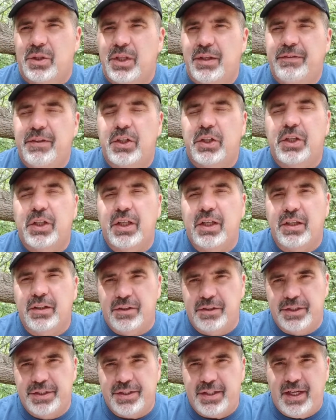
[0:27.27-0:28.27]
give you a good
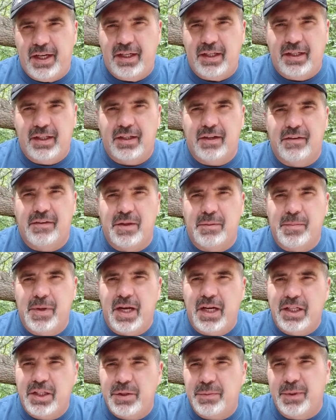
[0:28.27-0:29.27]
understanding of the
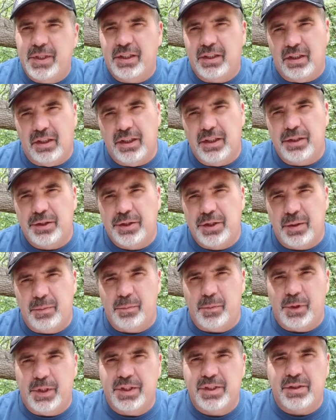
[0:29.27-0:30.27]
management and leadership
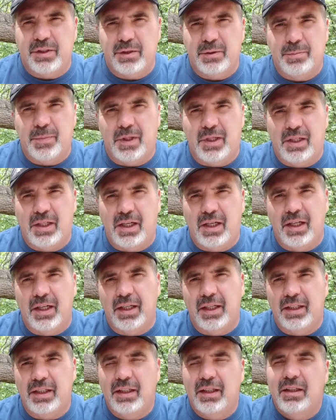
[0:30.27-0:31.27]
principles
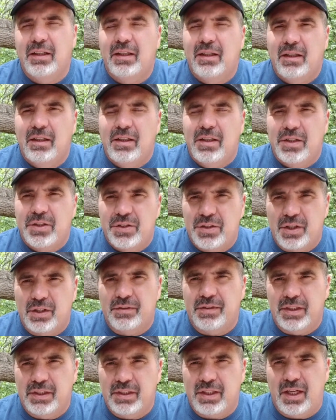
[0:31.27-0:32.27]
behind
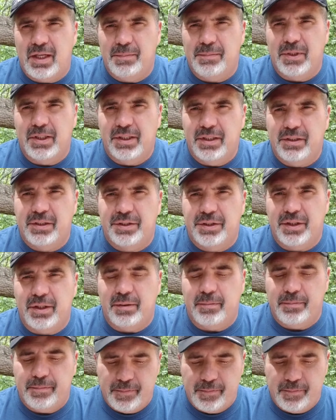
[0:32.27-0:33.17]
servant type leadership.